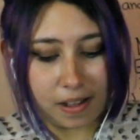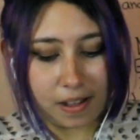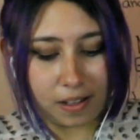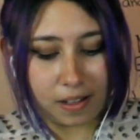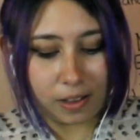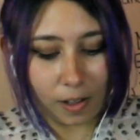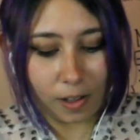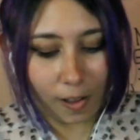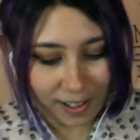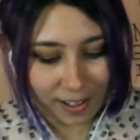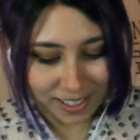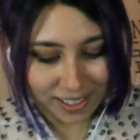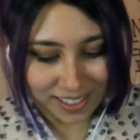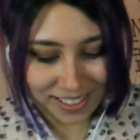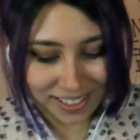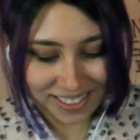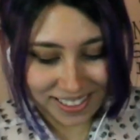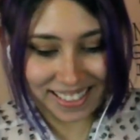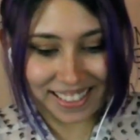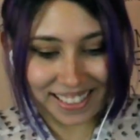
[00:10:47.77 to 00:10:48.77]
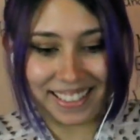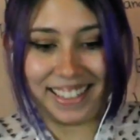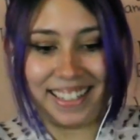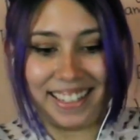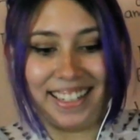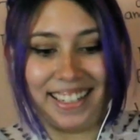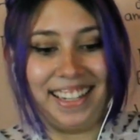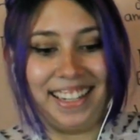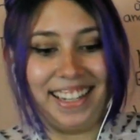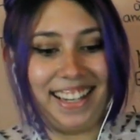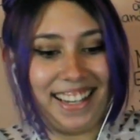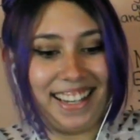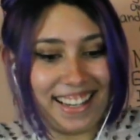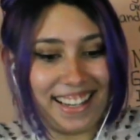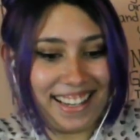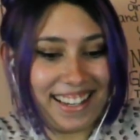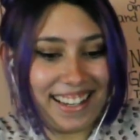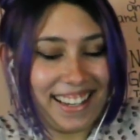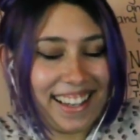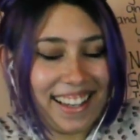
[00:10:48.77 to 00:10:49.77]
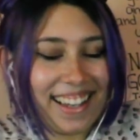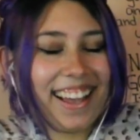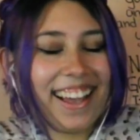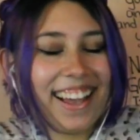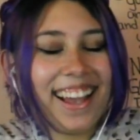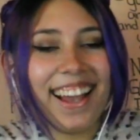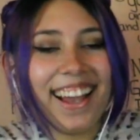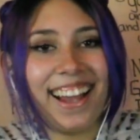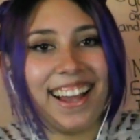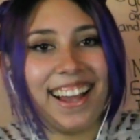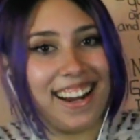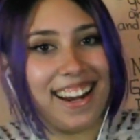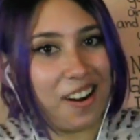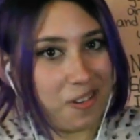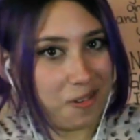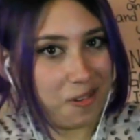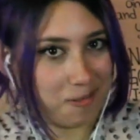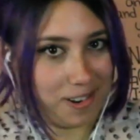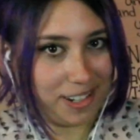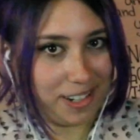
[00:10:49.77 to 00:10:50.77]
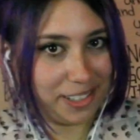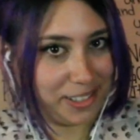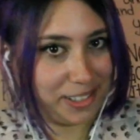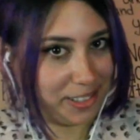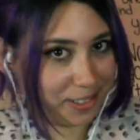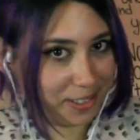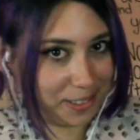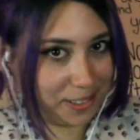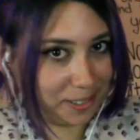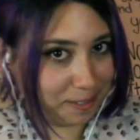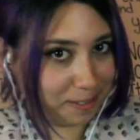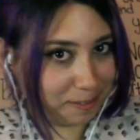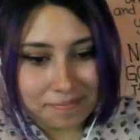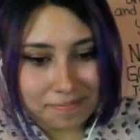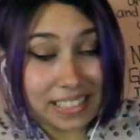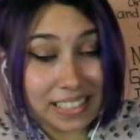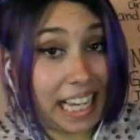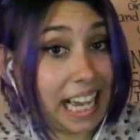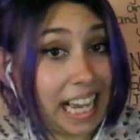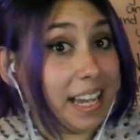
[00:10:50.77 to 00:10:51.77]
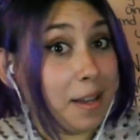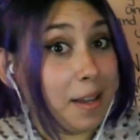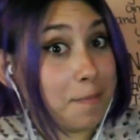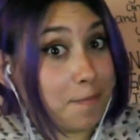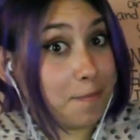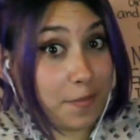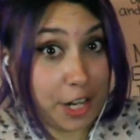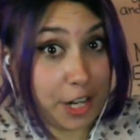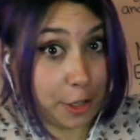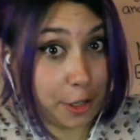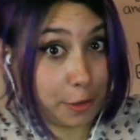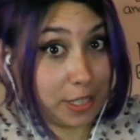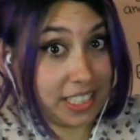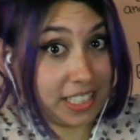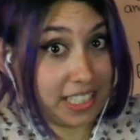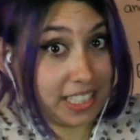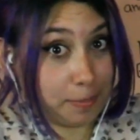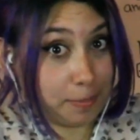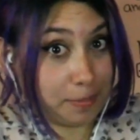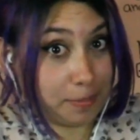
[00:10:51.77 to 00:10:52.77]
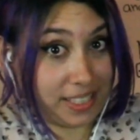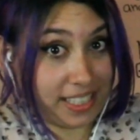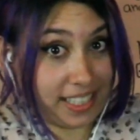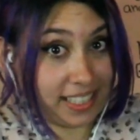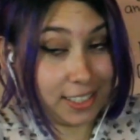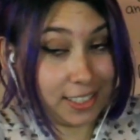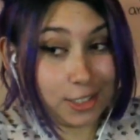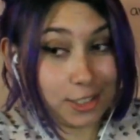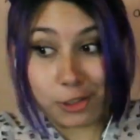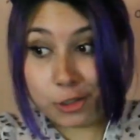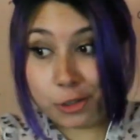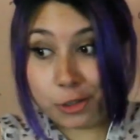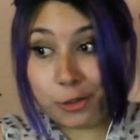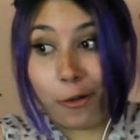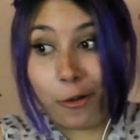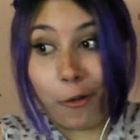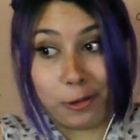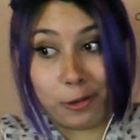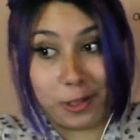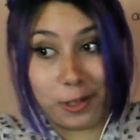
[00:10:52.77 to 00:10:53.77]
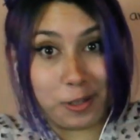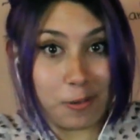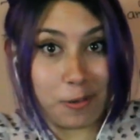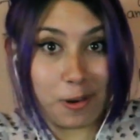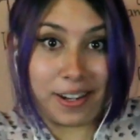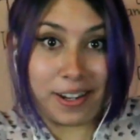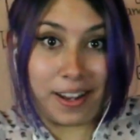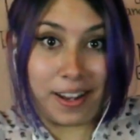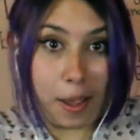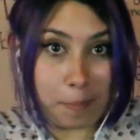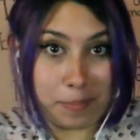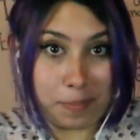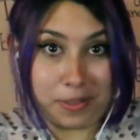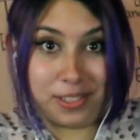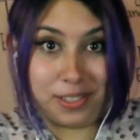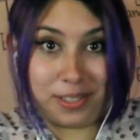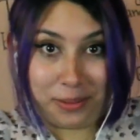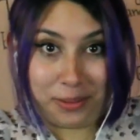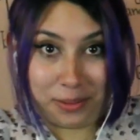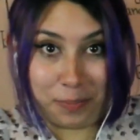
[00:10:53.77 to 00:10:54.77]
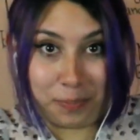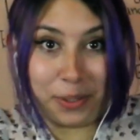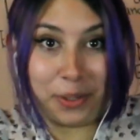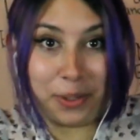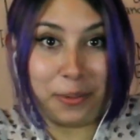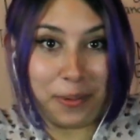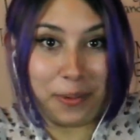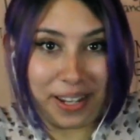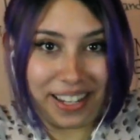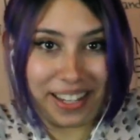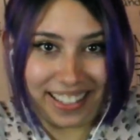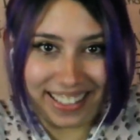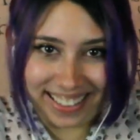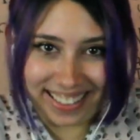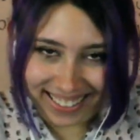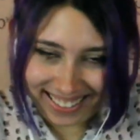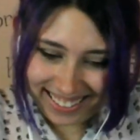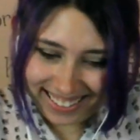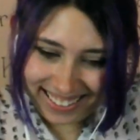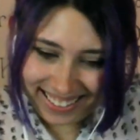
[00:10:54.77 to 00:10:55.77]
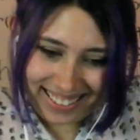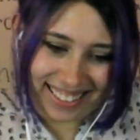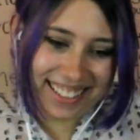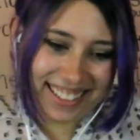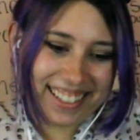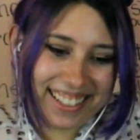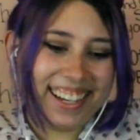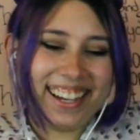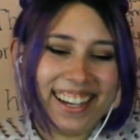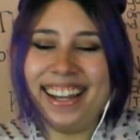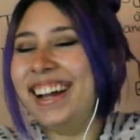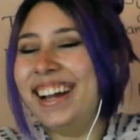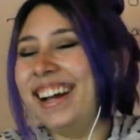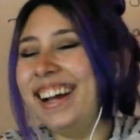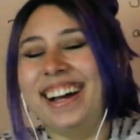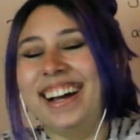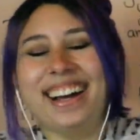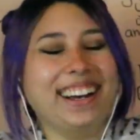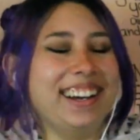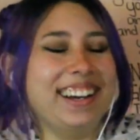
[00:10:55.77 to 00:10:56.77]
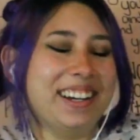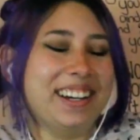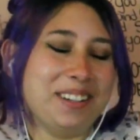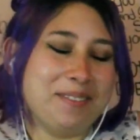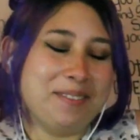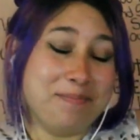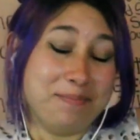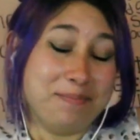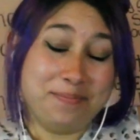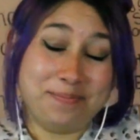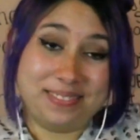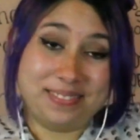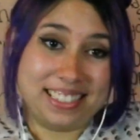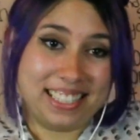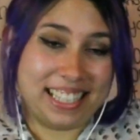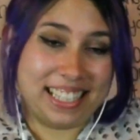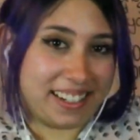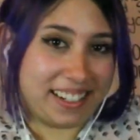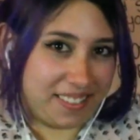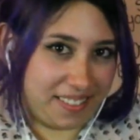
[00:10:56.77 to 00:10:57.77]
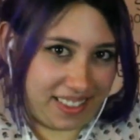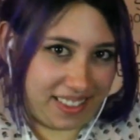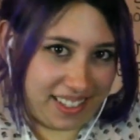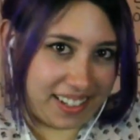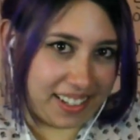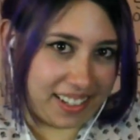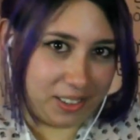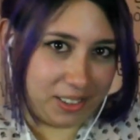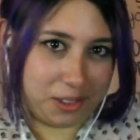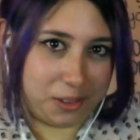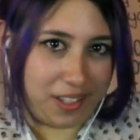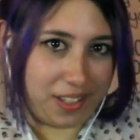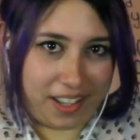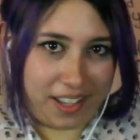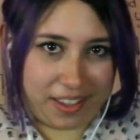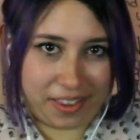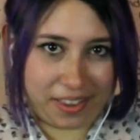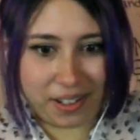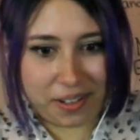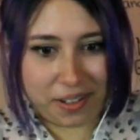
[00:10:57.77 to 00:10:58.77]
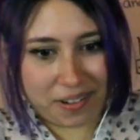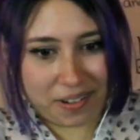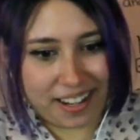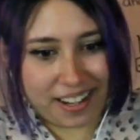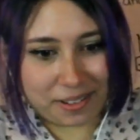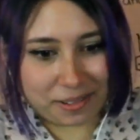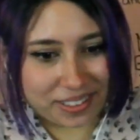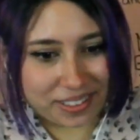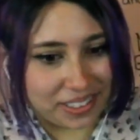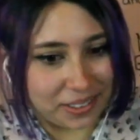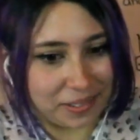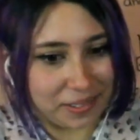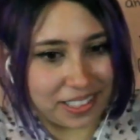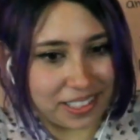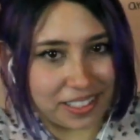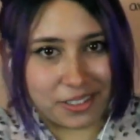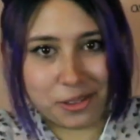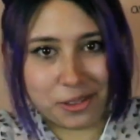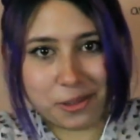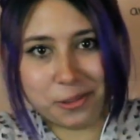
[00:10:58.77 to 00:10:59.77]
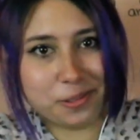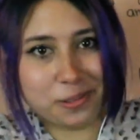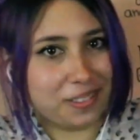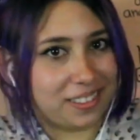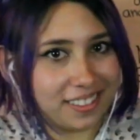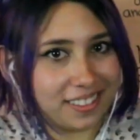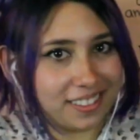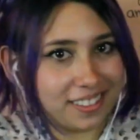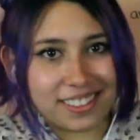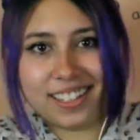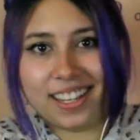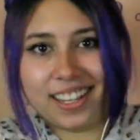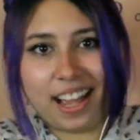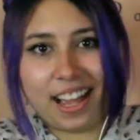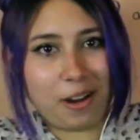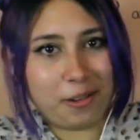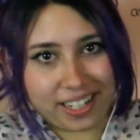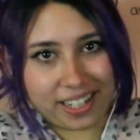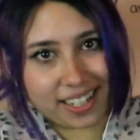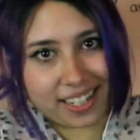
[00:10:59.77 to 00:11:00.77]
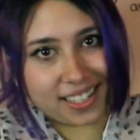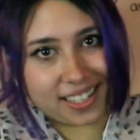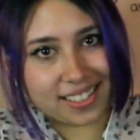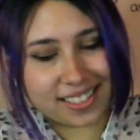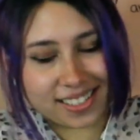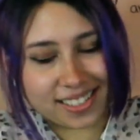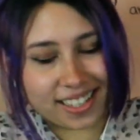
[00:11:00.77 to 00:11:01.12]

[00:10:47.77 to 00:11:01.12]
Lost. And I don't want to. I am very tempted to do only 1 episode per week. I don't think I'll do that though. I really want to know how it ends.